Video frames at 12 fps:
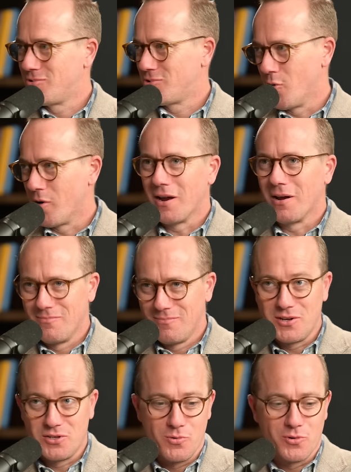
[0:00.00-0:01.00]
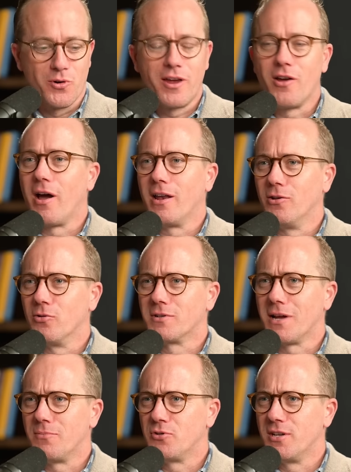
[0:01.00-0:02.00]
talking, as you were talking, I
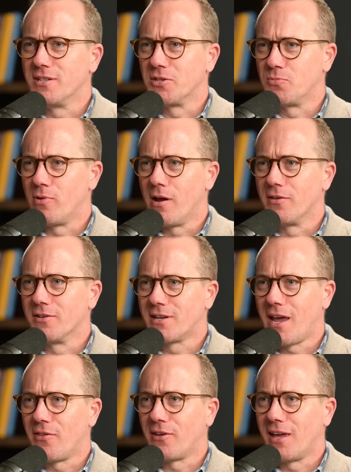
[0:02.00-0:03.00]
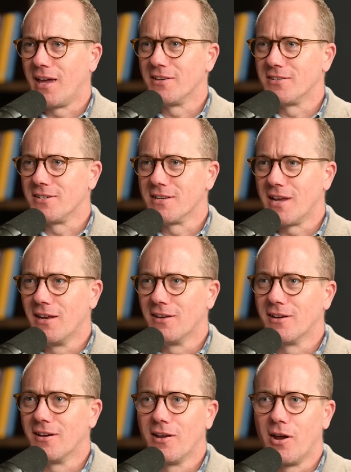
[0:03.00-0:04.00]
looked up Jesus' brothers, Catholic Answers,
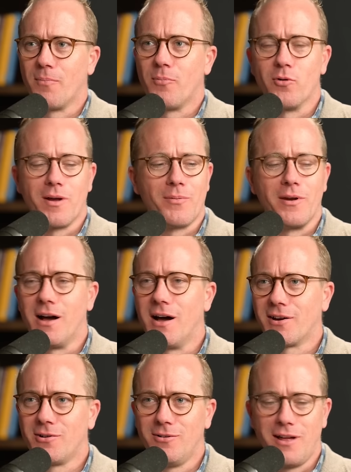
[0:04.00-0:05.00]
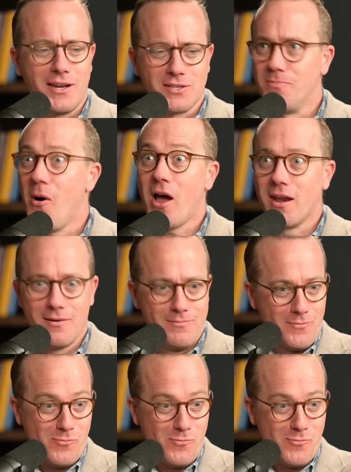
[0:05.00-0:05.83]
enter, and I pulled up an article, and it's mine.